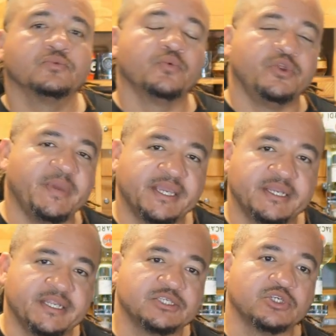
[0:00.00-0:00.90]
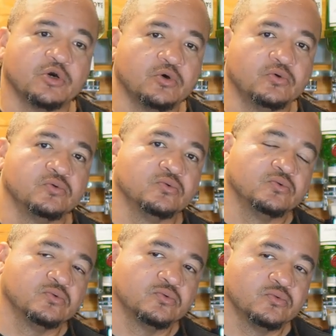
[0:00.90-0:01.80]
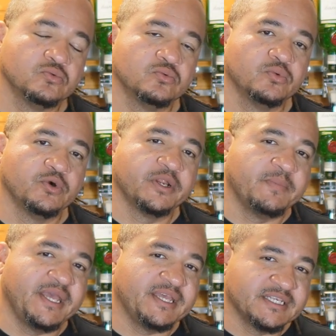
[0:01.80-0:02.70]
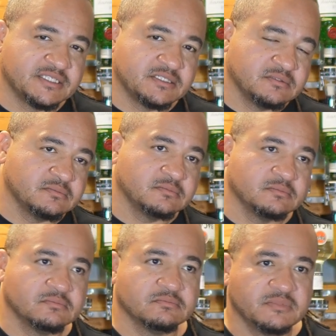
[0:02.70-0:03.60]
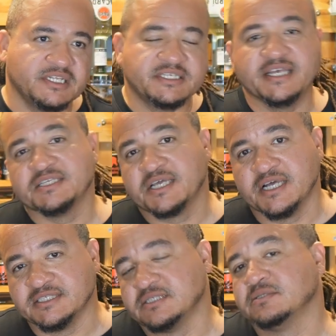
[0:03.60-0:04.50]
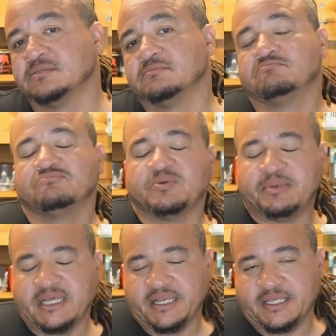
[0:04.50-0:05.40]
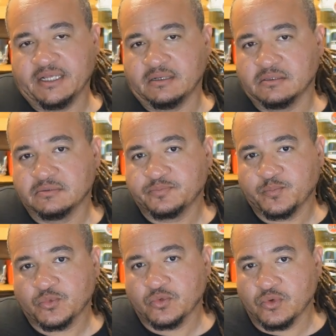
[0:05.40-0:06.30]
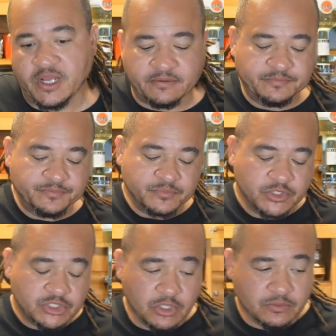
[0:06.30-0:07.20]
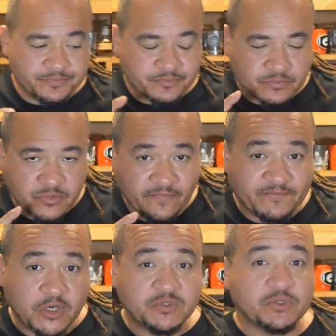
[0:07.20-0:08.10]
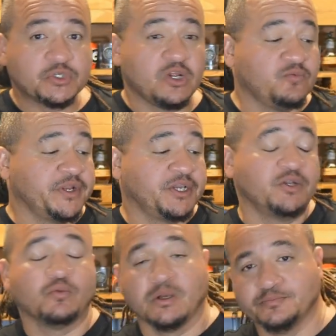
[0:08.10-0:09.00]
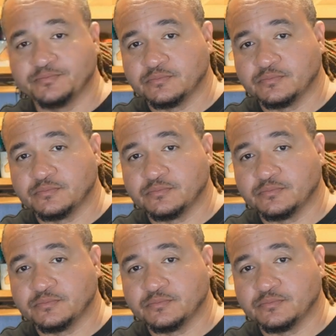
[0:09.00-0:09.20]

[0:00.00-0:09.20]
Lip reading: you're making it. So we're gonna make it's kissing cousin, the Plainkiller, right? So first we're gonna start off with a good rum,